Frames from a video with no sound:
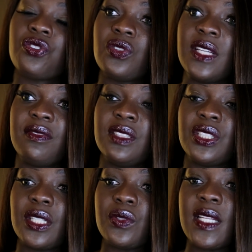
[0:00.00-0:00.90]
So
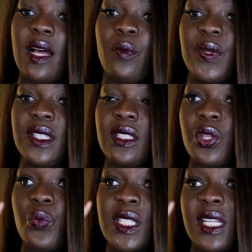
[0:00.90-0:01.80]
definitely check those out. But these
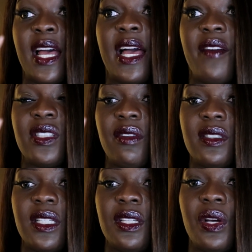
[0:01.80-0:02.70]
are the ones that I have because I
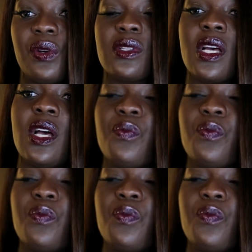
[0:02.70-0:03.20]
would send those.